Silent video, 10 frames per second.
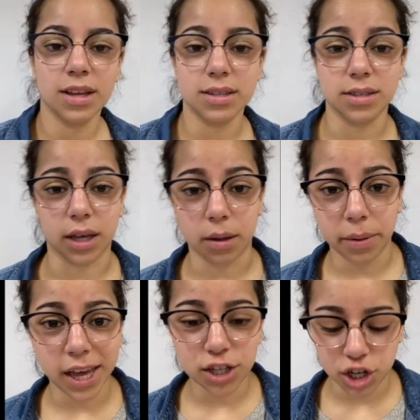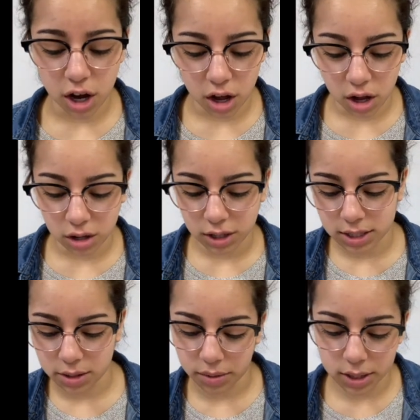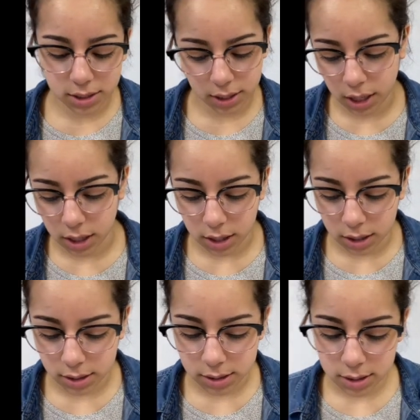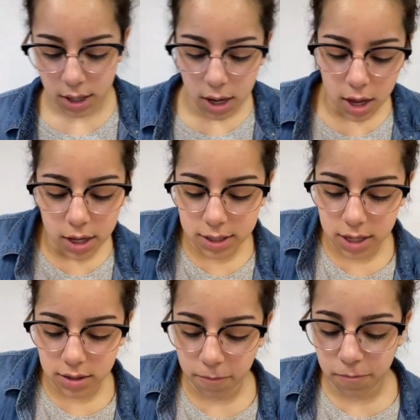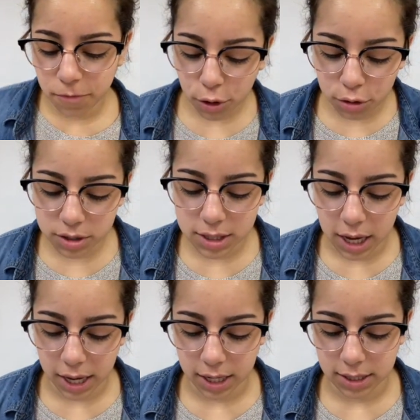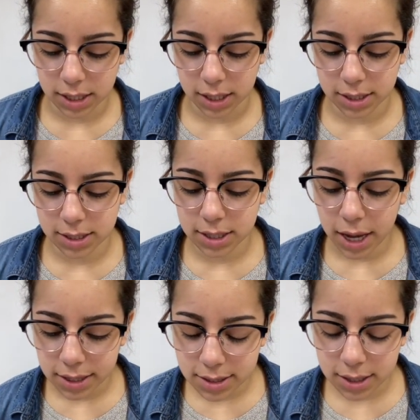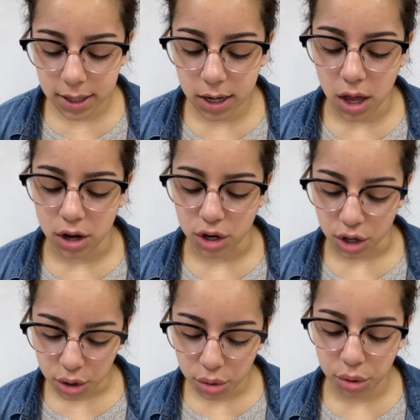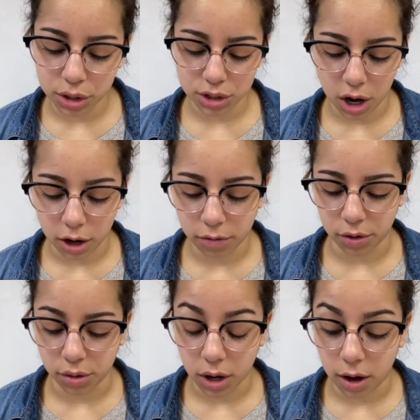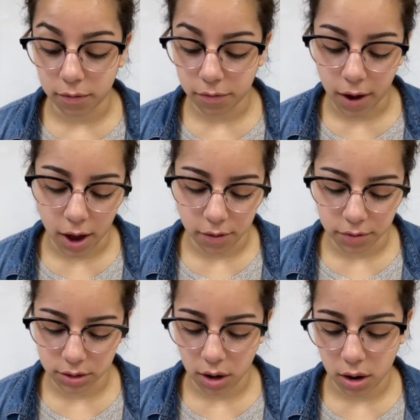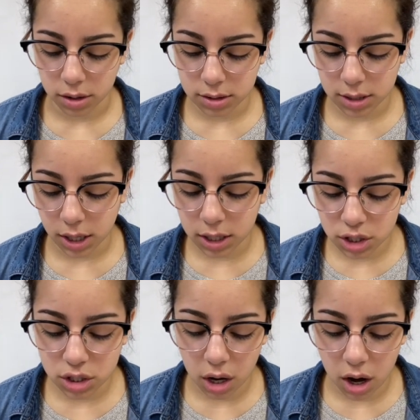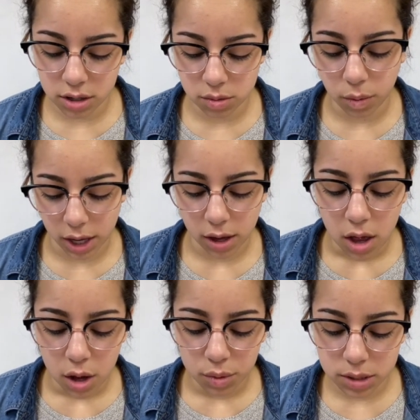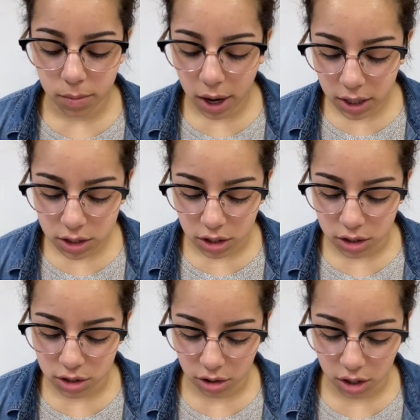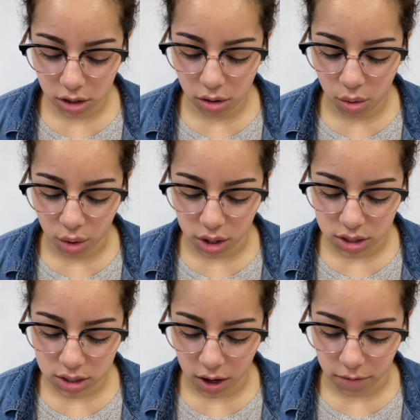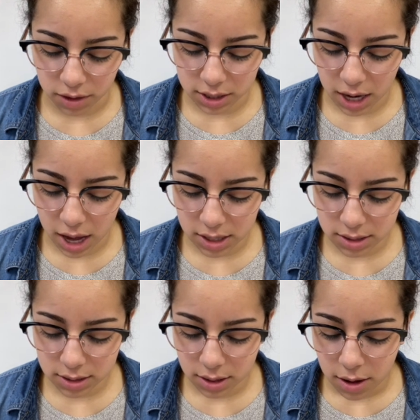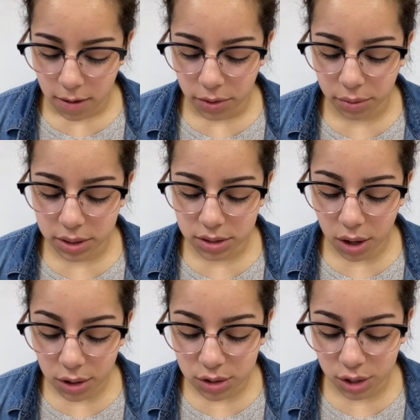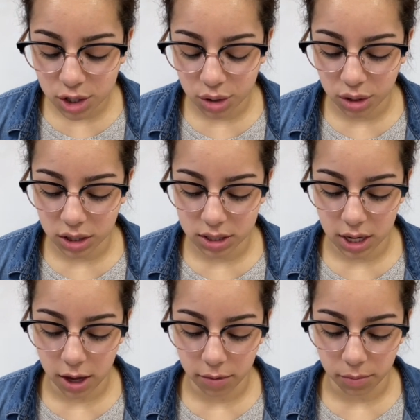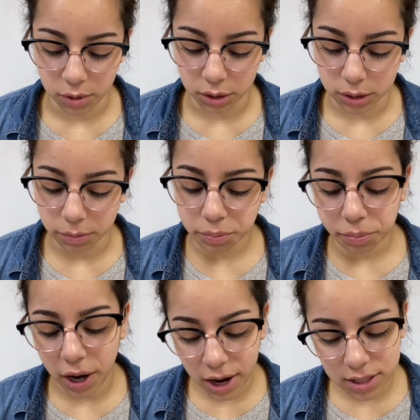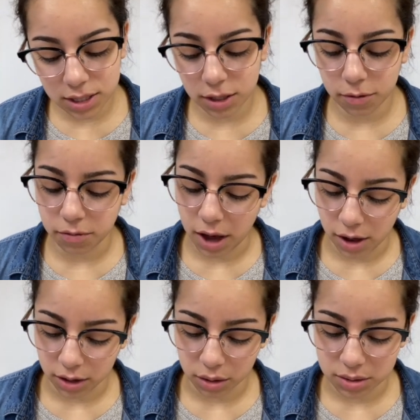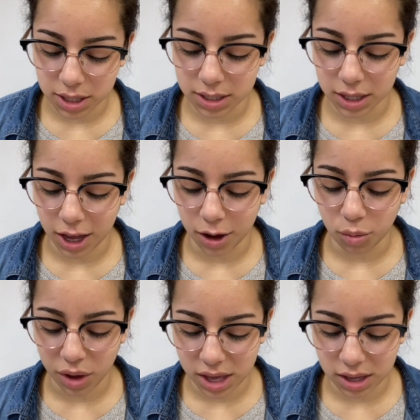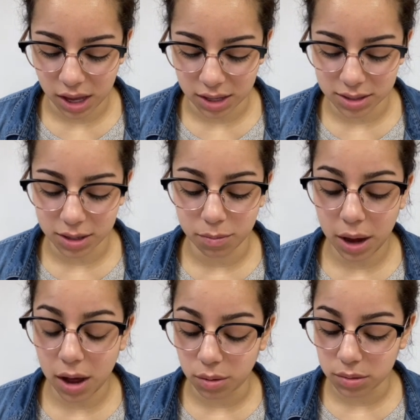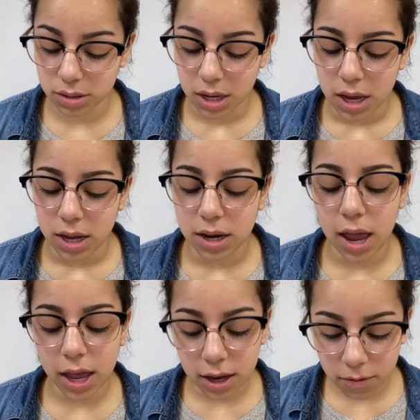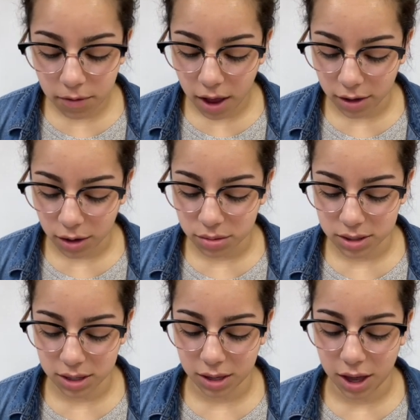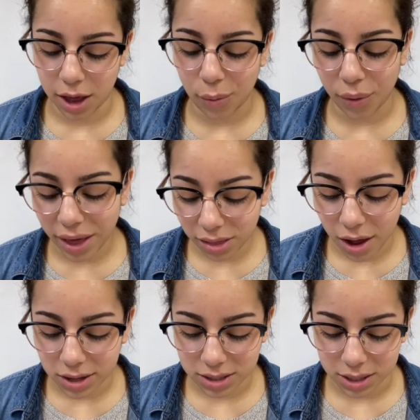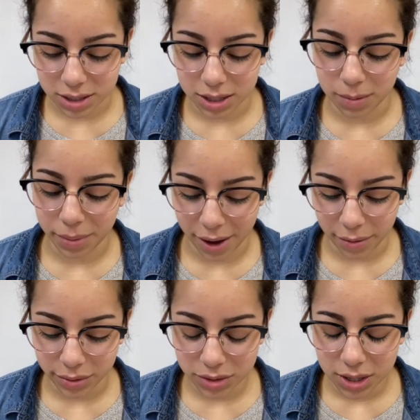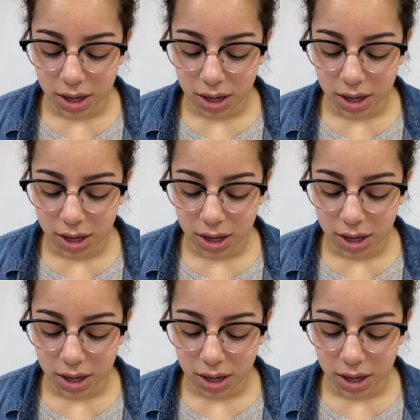Second page, y'all. Let's see what it says. It says a food scientist tested a new dog food on 5 dogs. Each dog's weight was monitored during the course of the test. The results are shown on the table. Positive values indicate weight gains in pounds. Negative values indicate weight losses in pounds.